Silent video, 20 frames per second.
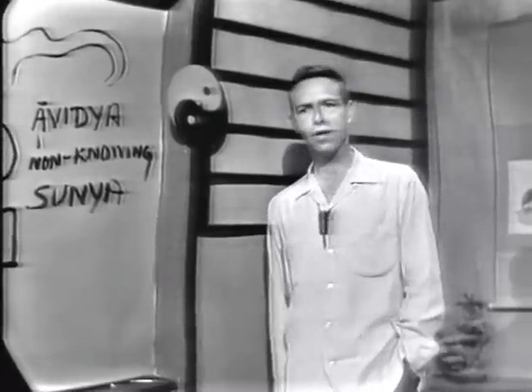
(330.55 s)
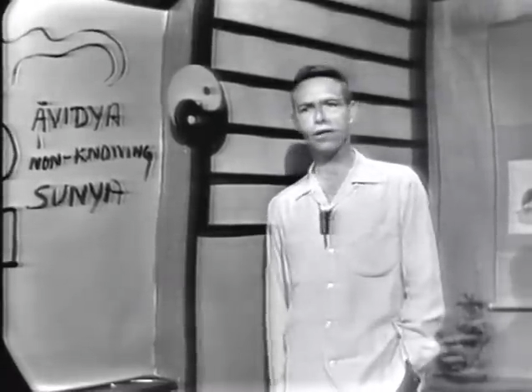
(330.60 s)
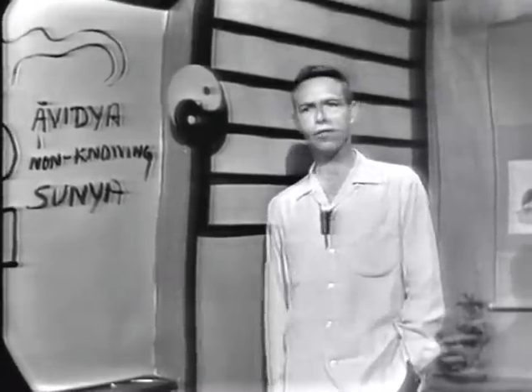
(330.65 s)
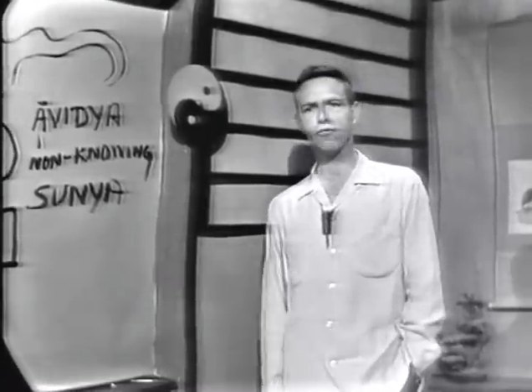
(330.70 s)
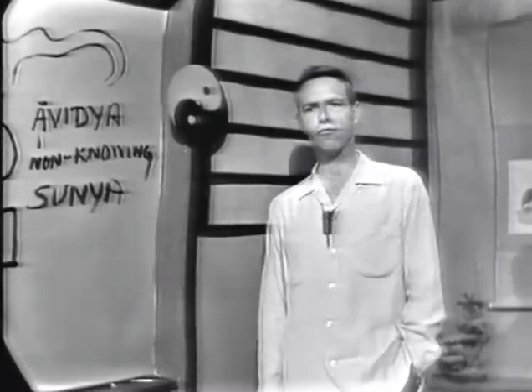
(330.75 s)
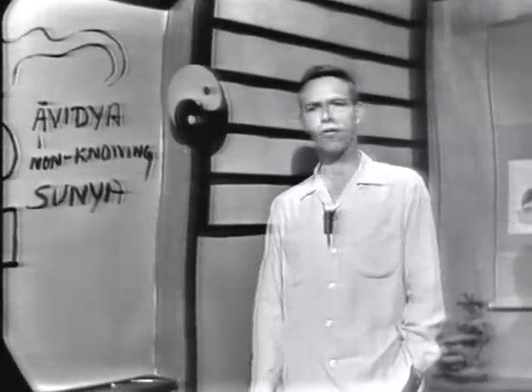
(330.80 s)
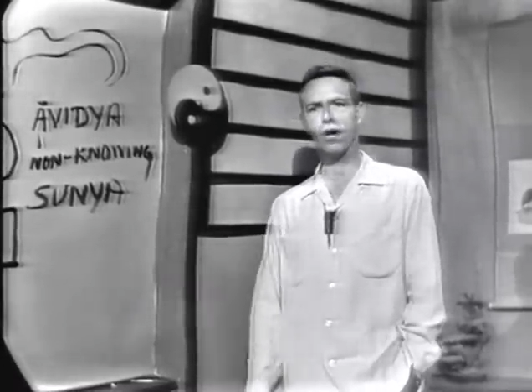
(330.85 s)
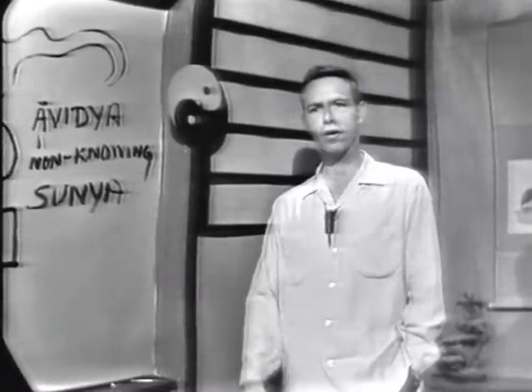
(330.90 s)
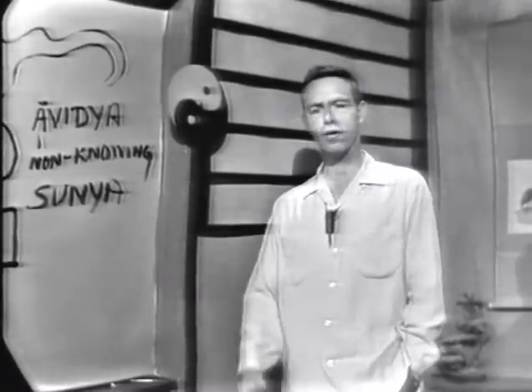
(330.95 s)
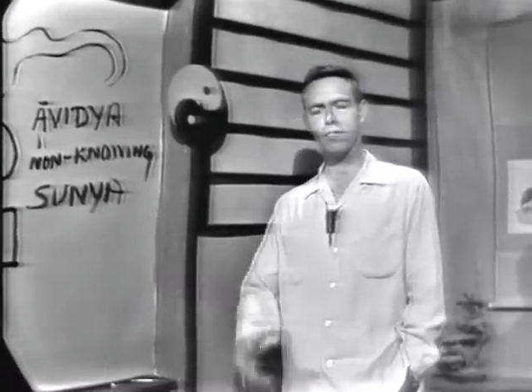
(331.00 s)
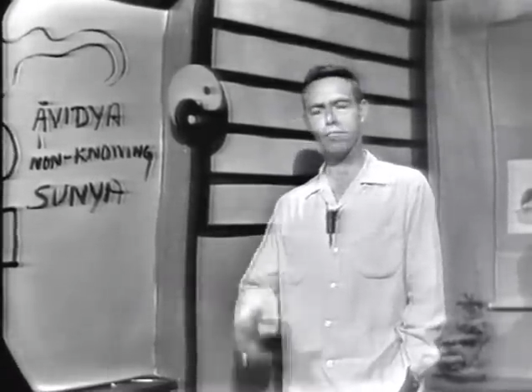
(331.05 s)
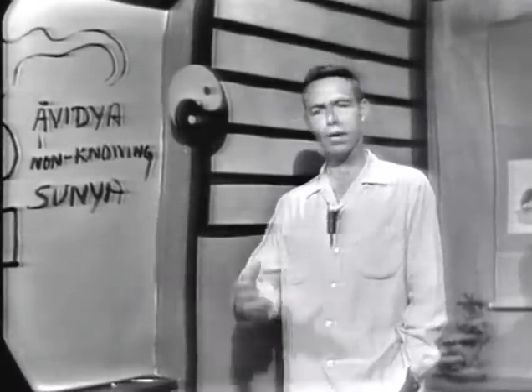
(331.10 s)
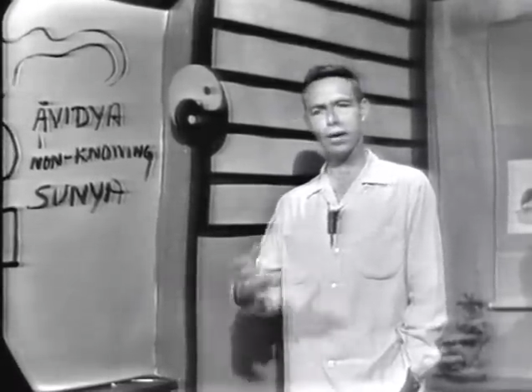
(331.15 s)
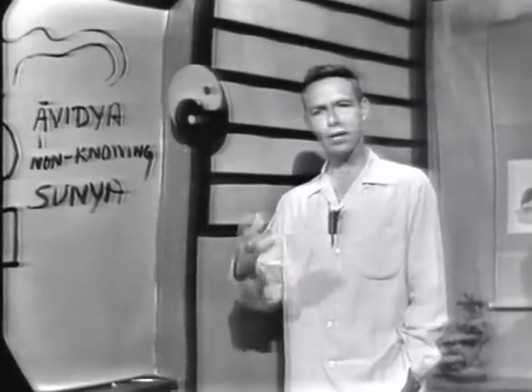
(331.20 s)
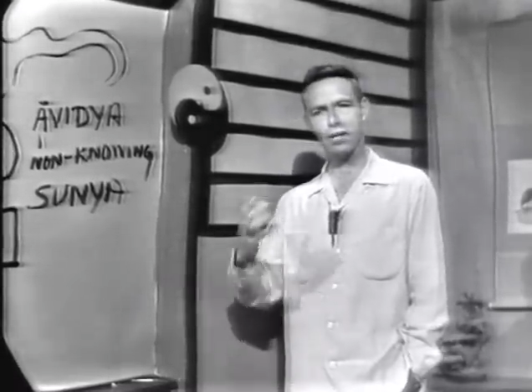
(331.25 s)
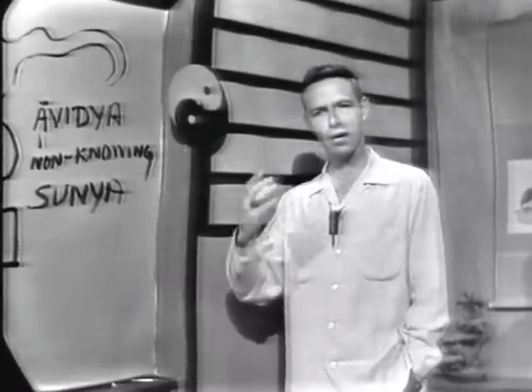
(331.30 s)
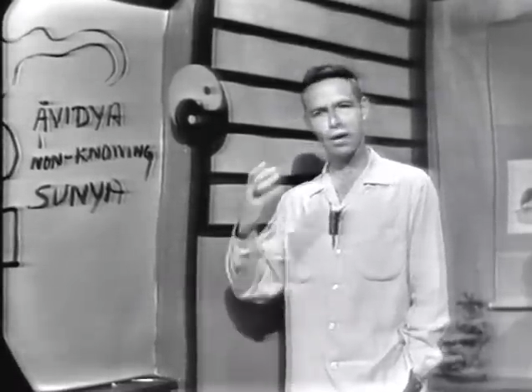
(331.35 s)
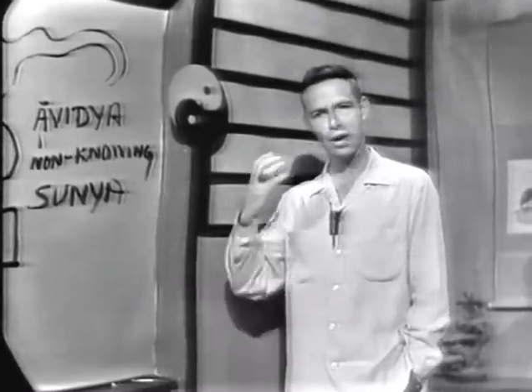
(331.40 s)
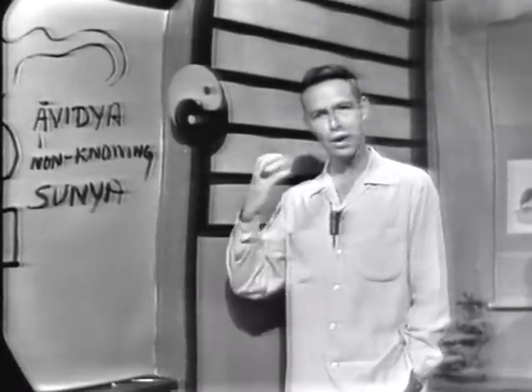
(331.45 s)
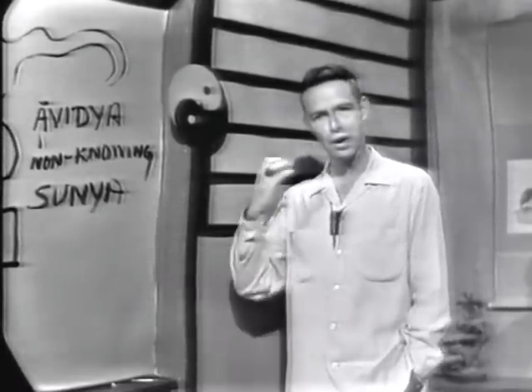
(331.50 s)
is
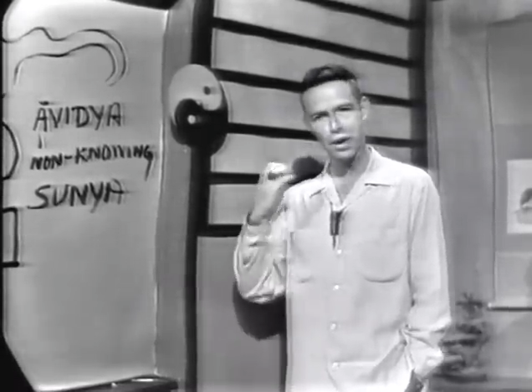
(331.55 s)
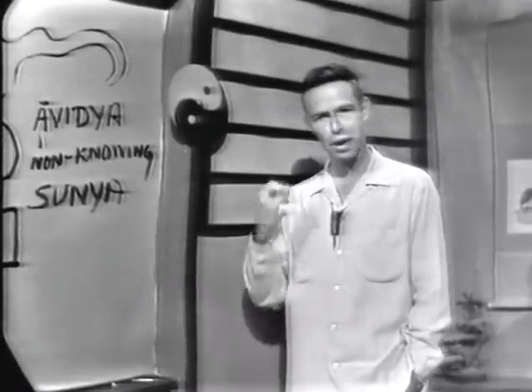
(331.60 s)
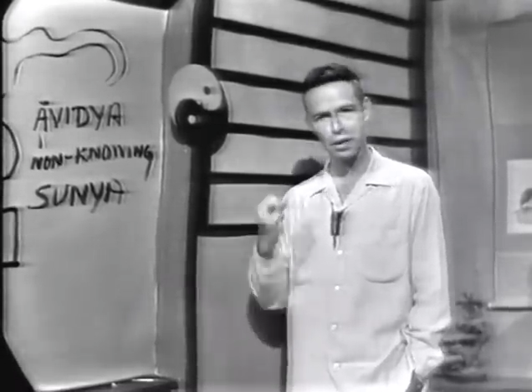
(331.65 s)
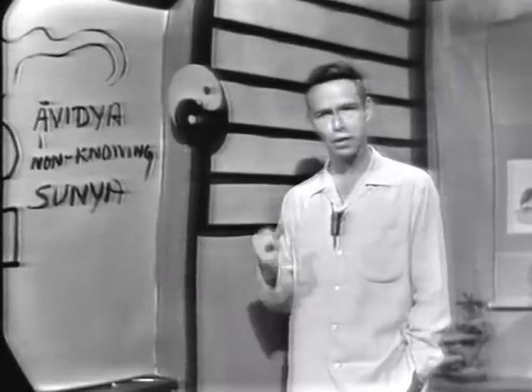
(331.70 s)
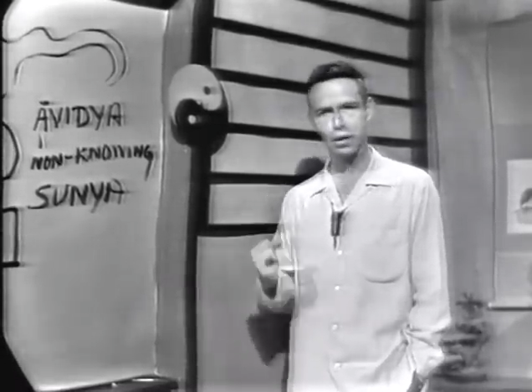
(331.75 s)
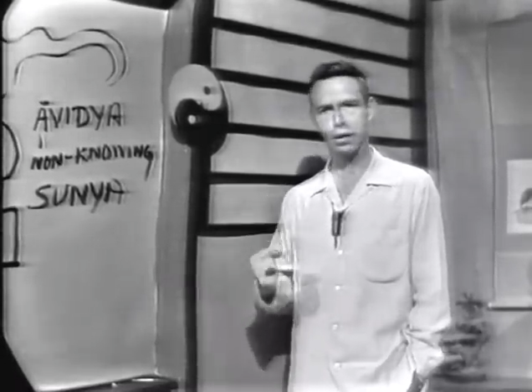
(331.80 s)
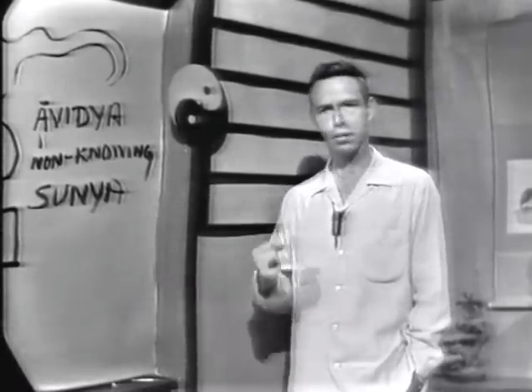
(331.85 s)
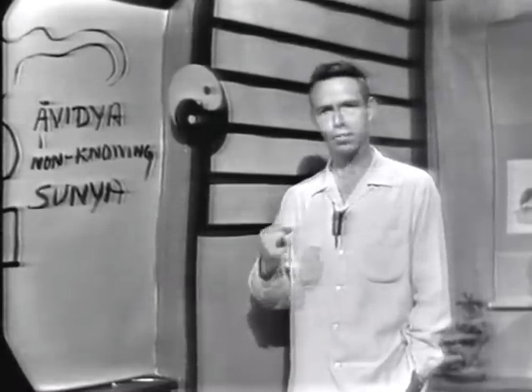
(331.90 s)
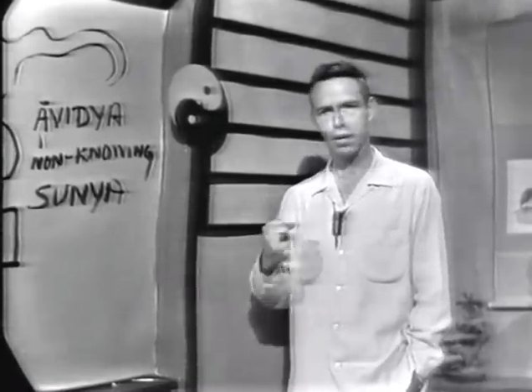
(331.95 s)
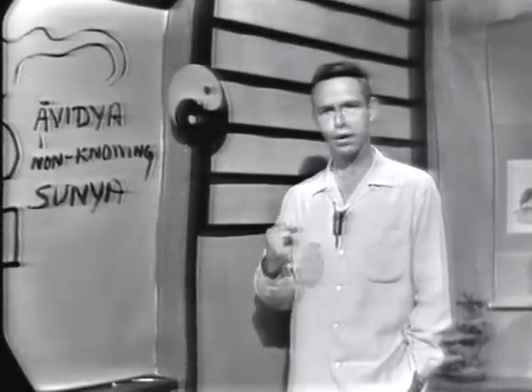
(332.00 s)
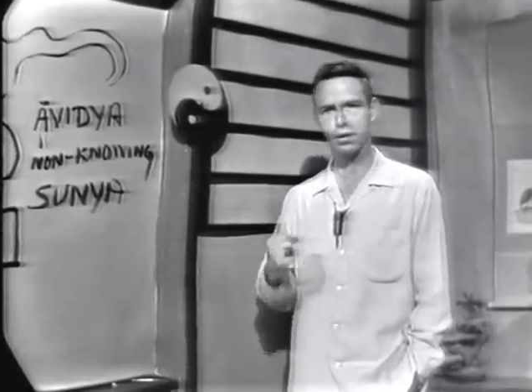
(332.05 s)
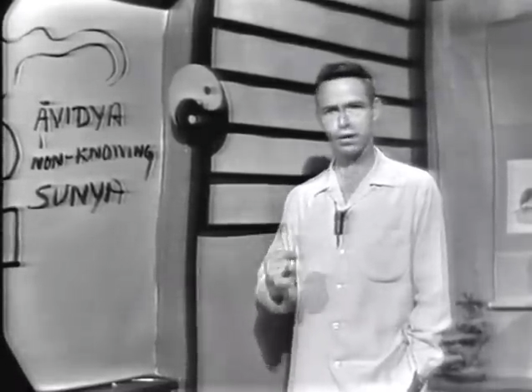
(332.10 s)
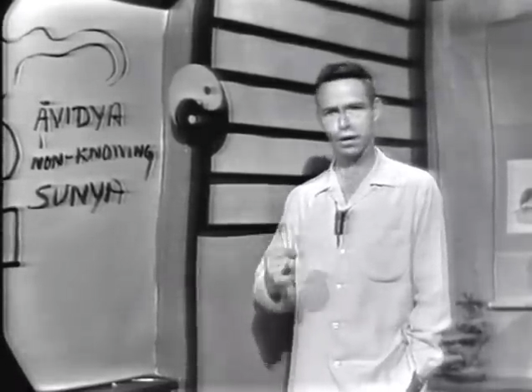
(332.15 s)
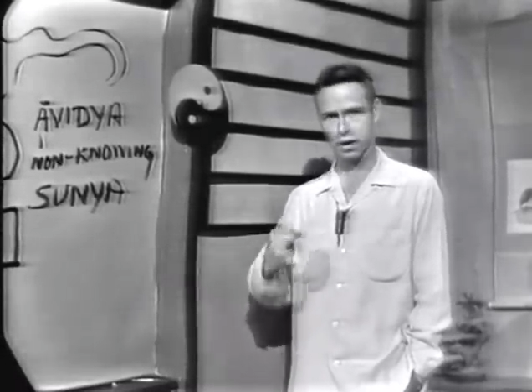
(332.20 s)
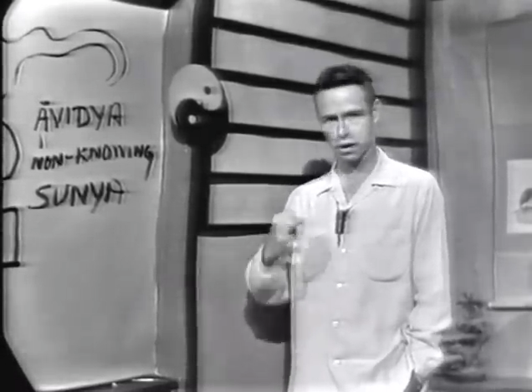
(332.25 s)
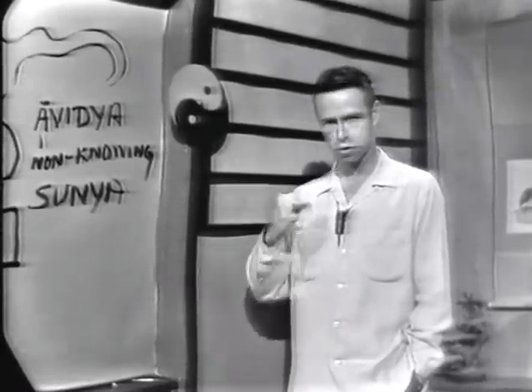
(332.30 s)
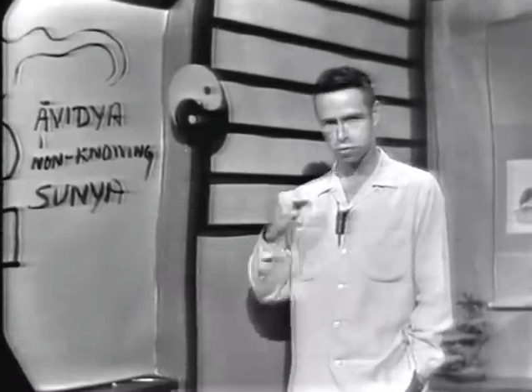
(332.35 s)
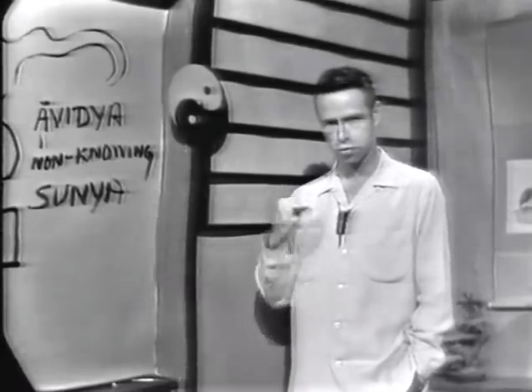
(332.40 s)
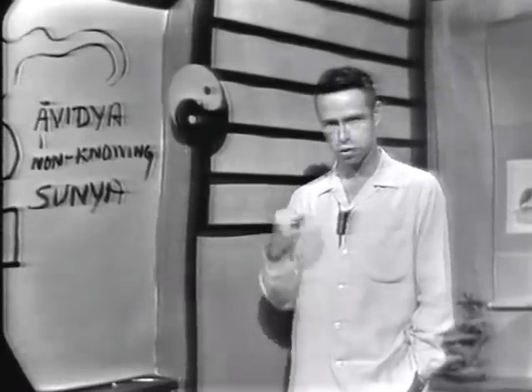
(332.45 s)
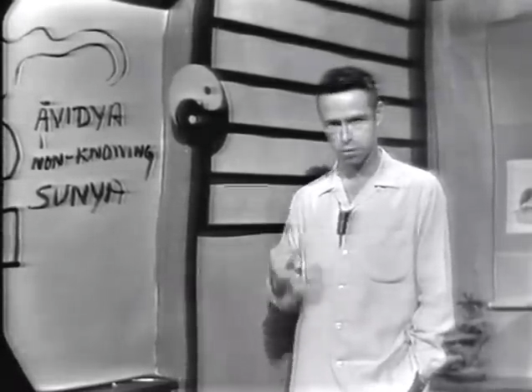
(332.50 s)
fundamentally nothing but
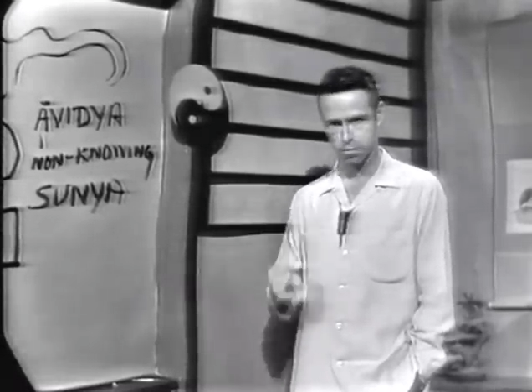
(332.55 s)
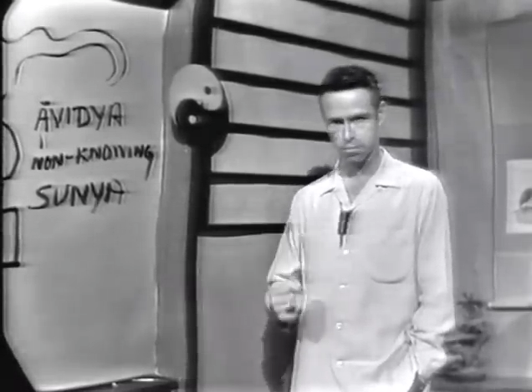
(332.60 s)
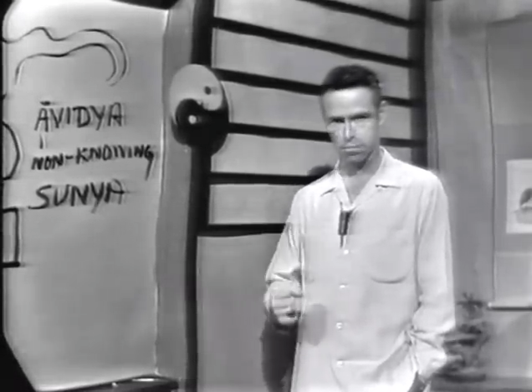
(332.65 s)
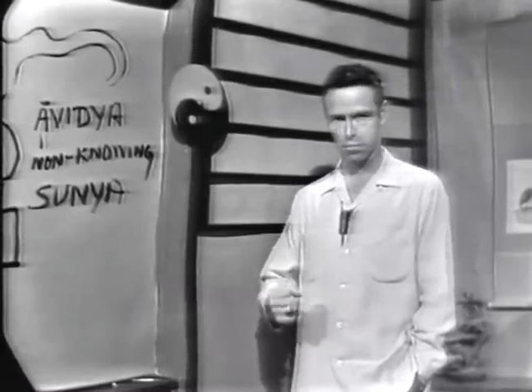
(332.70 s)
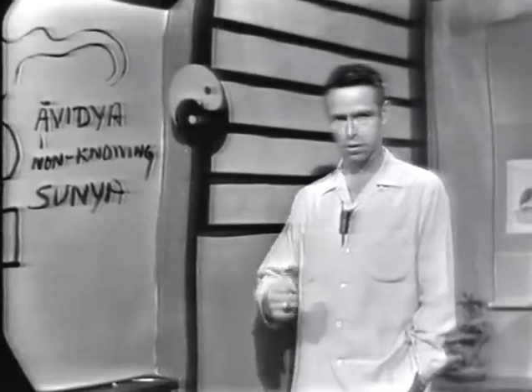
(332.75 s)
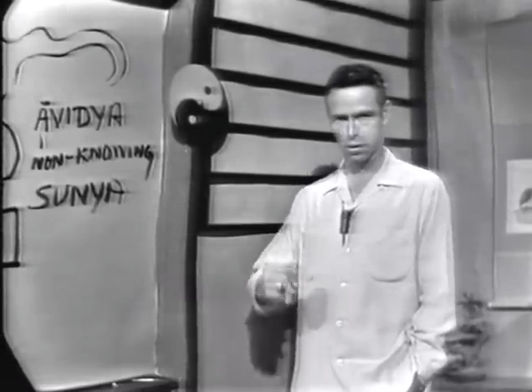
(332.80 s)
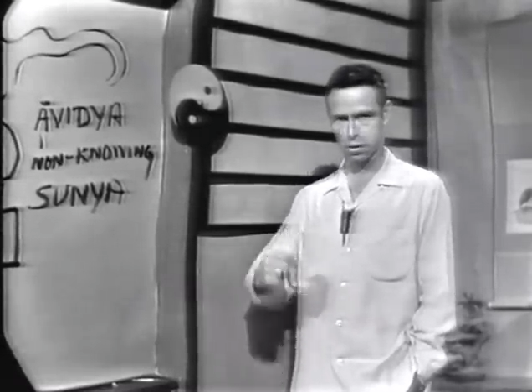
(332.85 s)
a grim